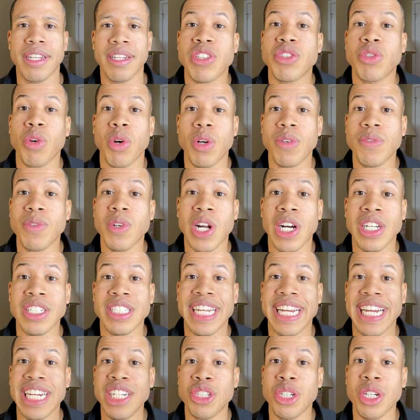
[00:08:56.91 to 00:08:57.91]
So overall,
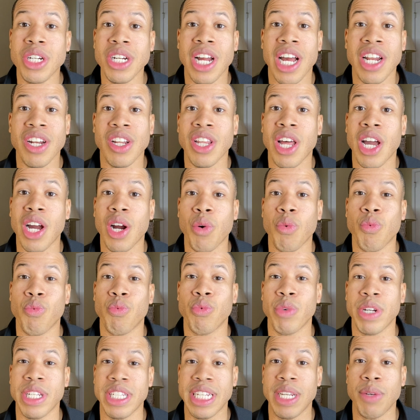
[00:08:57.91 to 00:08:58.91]
Tayshia got along
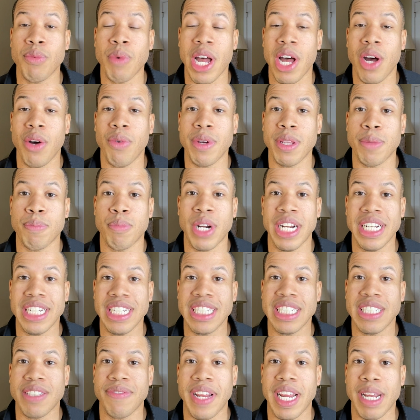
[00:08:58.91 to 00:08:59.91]
really well with
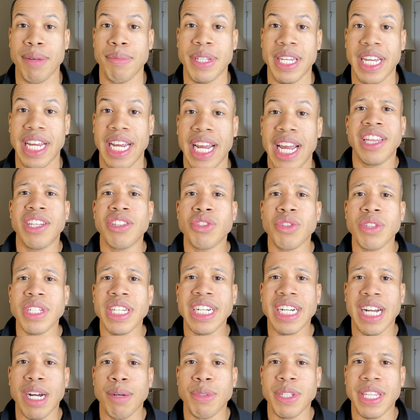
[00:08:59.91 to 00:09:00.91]
Brendan's family. There's only a
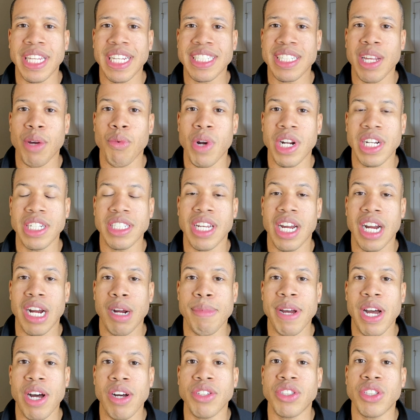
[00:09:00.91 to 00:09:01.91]
couple things I want to talk
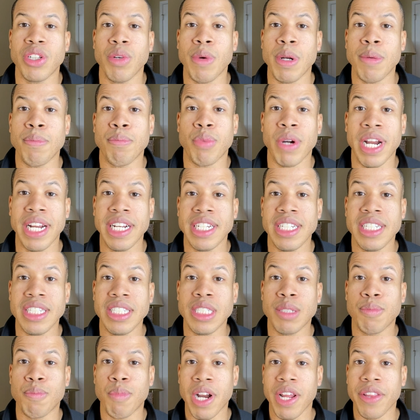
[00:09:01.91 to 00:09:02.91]
about. So when
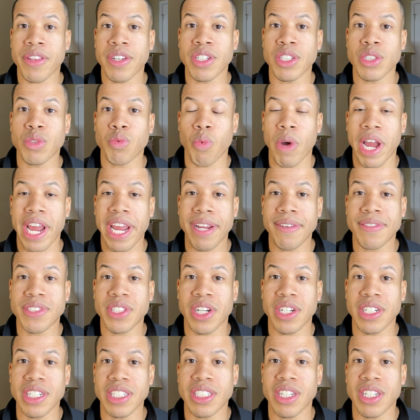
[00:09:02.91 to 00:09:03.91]
Brendan's brother's wife started